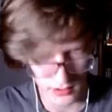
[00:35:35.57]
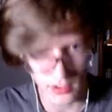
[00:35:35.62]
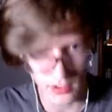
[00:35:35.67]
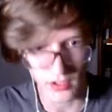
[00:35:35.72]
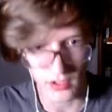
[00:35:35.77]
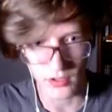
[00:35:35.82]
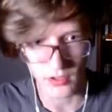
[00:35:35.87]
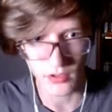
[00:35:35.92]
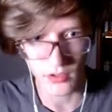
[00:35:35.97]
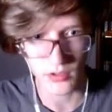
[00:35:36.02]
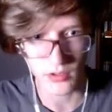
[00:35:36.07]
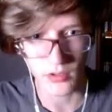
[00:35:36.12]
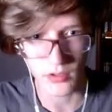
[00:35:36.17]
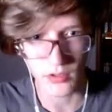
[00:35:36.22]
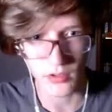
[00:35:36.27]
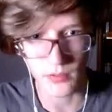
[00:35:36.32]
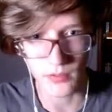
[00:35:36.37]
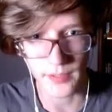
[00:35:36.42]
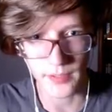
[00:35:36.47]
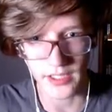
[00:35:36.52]

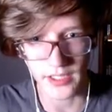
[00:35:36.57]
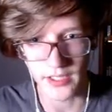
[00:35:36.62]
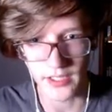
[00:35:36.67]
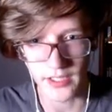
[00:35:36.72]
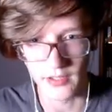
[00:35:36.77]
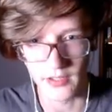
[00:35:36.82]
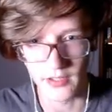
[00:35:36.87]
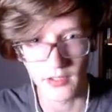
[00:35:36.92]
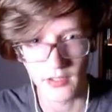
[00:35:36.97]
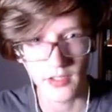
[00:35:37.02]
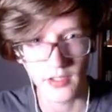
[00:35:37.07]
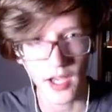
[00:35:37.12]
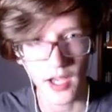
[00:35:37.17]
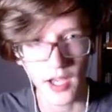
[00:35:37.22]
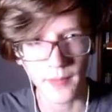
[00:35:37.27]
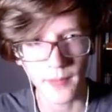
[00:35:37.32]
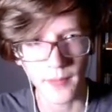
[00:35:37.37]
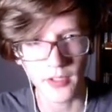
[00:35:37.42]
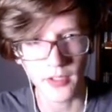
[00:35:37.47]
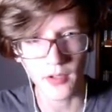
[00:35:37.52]
Oh my god.
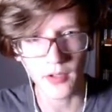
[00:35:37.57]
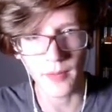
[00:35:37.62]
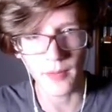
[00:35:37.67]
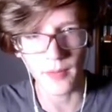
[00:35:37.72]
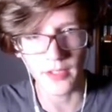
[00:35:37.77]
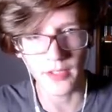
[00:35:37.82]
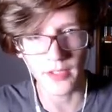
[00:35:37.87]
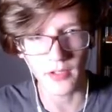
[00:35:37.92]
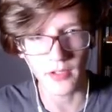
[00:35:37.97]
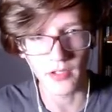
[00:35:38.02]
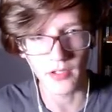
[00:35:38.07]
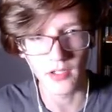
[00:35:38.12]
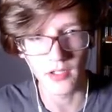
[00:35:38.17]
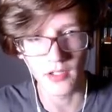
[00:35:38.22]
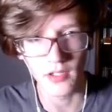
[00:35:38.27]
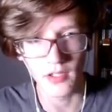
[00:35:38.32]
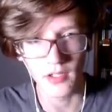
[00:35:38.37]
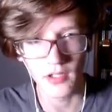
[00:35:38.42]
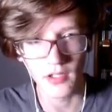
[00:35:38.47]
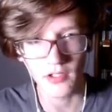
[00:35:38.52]
I'm here, I'm here.
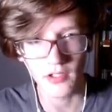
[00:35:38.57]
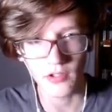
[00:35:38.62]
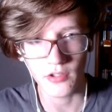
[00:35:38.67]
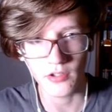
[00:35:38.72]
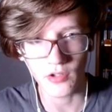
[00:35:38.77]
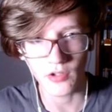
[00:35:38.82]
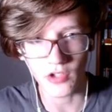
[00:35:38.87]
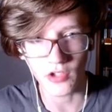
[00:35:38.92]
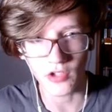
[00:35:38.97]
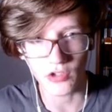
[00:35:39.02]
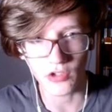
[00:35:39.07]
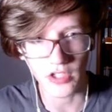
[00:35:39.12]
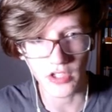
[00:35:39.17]
You thought you